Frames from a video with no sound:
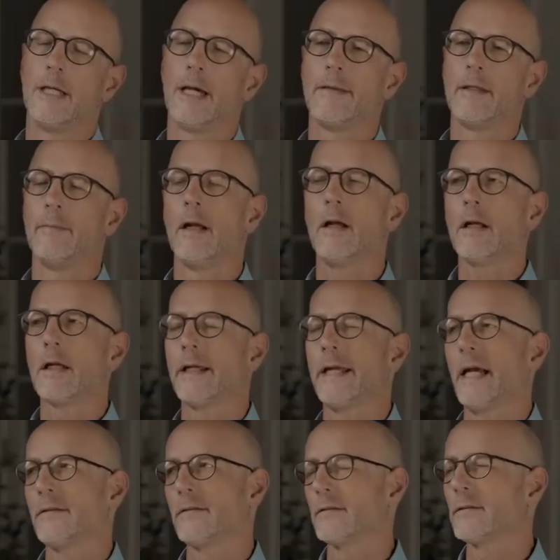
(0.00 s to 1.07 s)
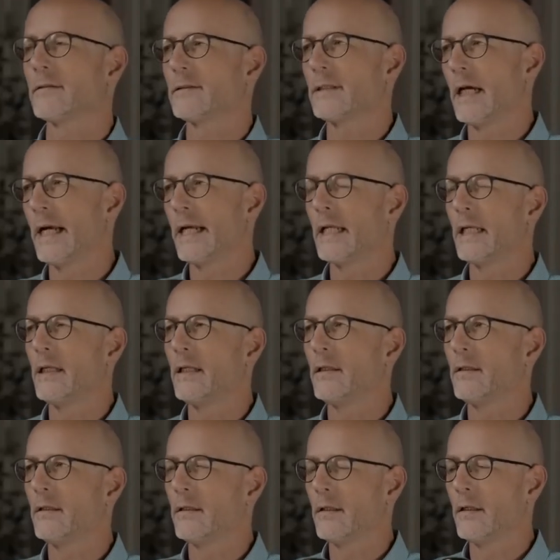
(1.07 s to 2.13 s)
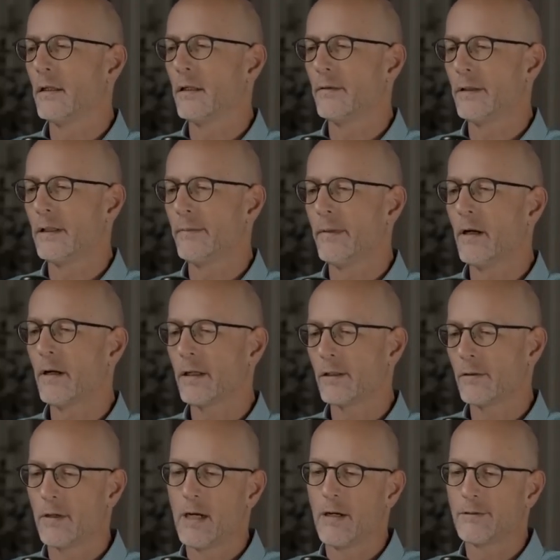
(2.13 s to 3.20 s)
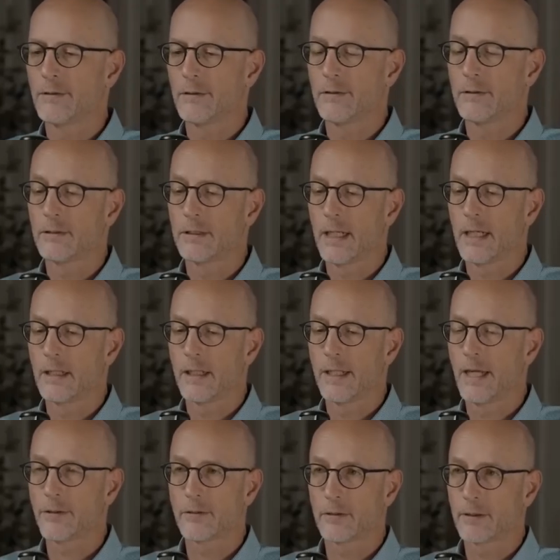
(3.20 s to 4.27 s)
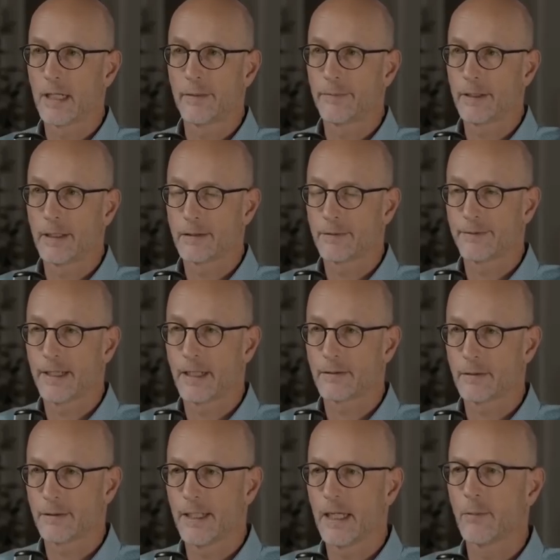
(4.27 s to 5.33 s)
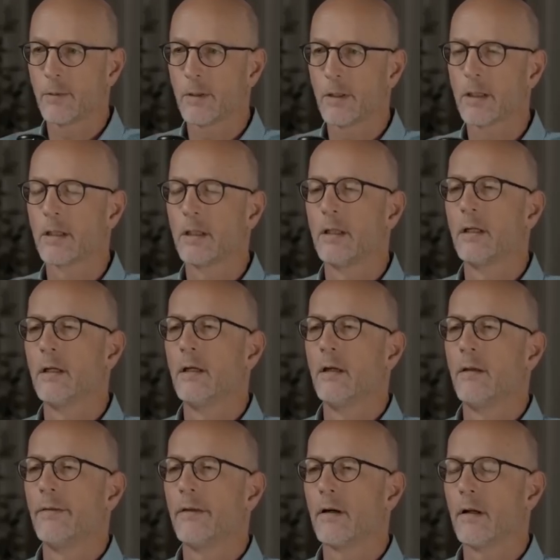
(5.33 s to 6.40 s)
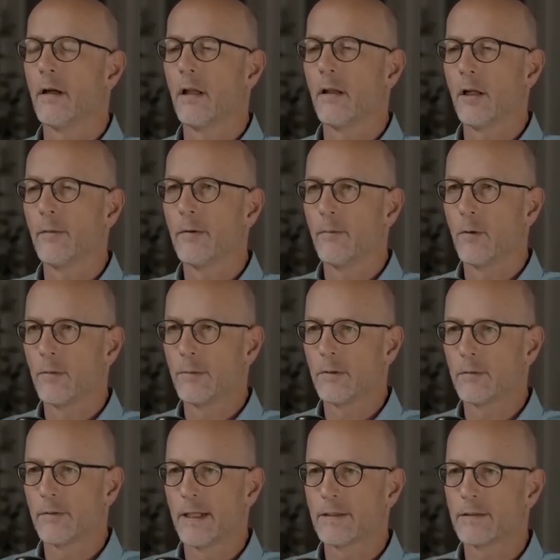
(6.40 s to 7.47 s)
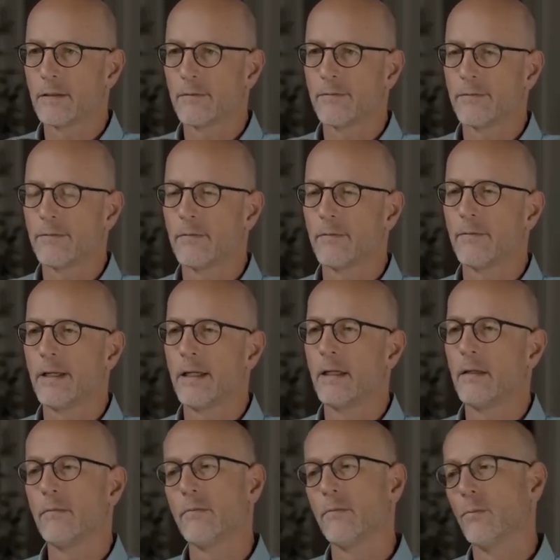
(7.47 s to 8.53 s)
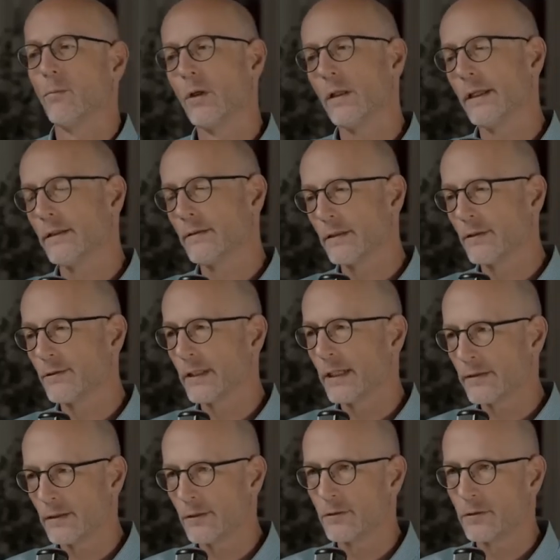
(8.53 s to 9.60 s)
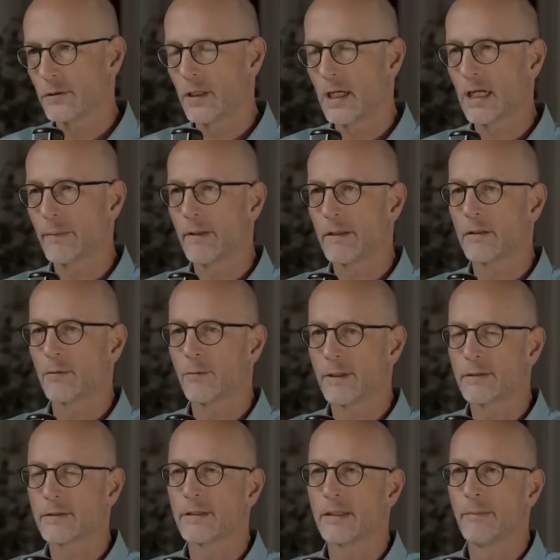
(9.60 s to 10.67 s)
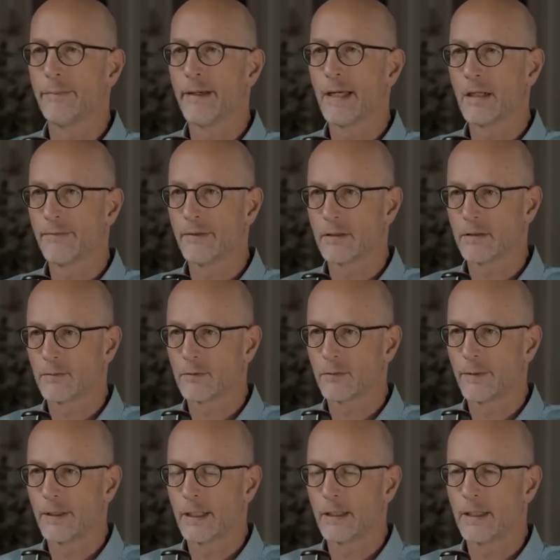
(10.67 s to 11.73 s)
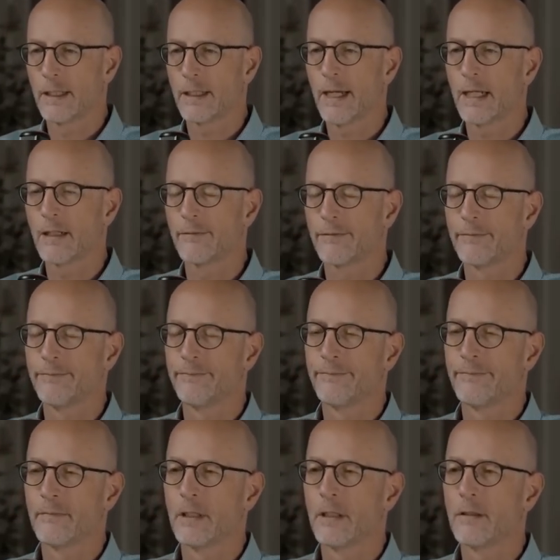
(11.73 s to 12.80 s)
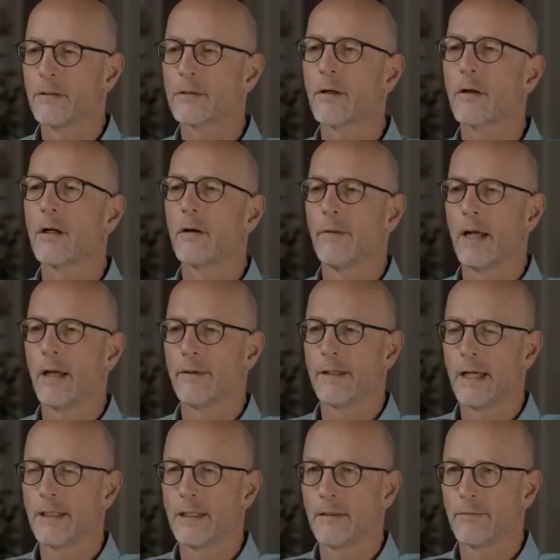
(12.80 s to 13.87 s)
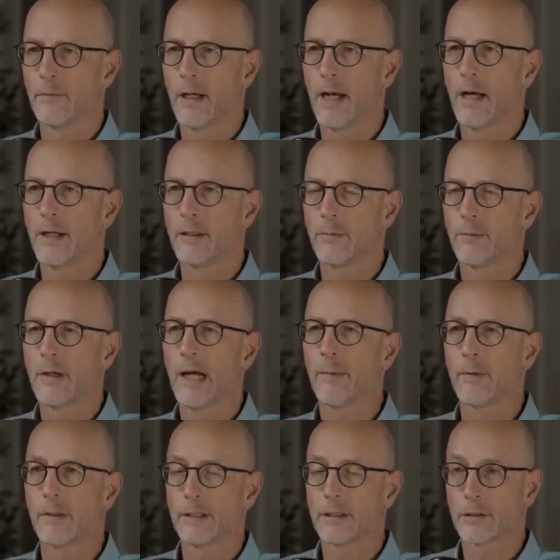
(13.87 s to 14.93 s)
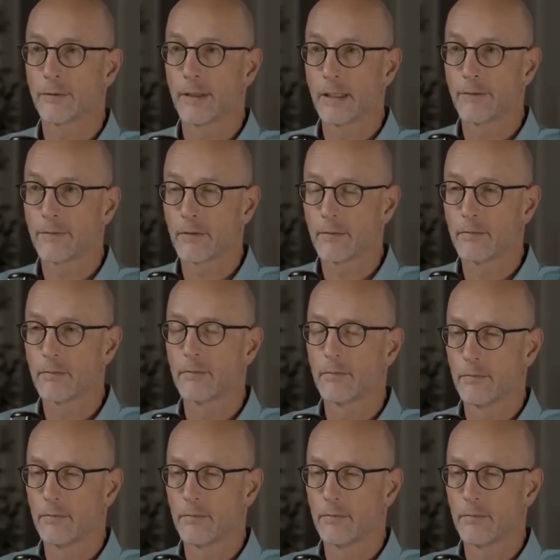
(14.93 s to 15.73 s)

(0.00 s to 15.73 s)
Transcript: Yeah, the American Cancer Society, the American Urology Society, the National Comprehensive Cancer Network. They're a little bit more progressive. They really suggest that you should talk about the risks and the benefits of screening. They kind of skirt around the idea of, well, how do you properly screen for,